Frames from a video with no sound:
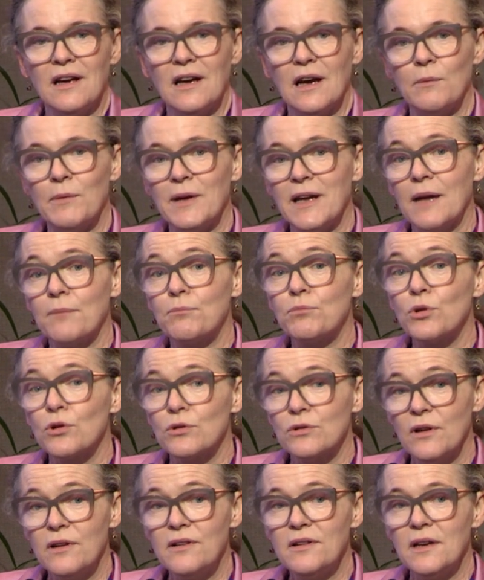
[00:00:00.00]
and we get
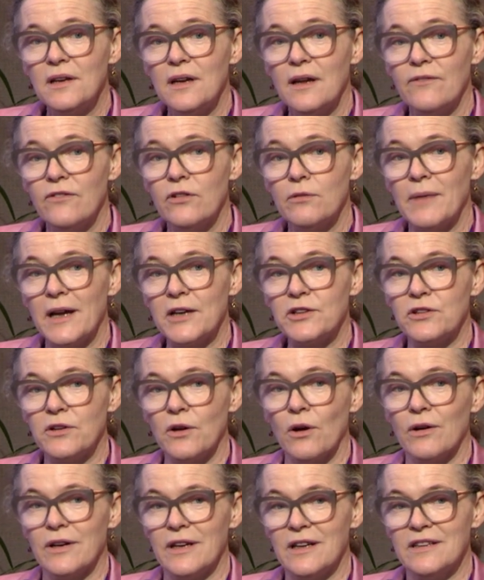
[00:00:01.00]
prognostic information
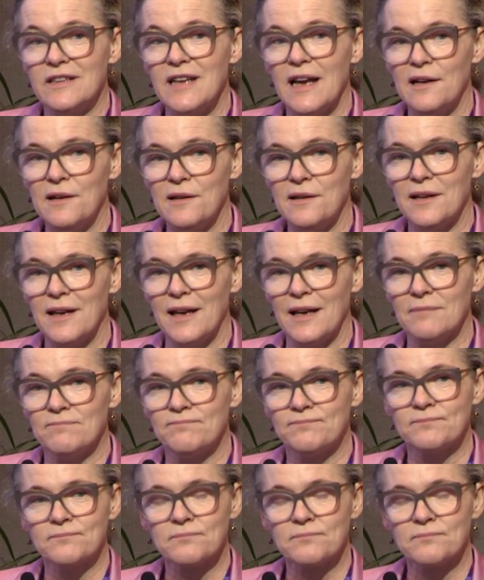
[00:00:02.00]
on intensity.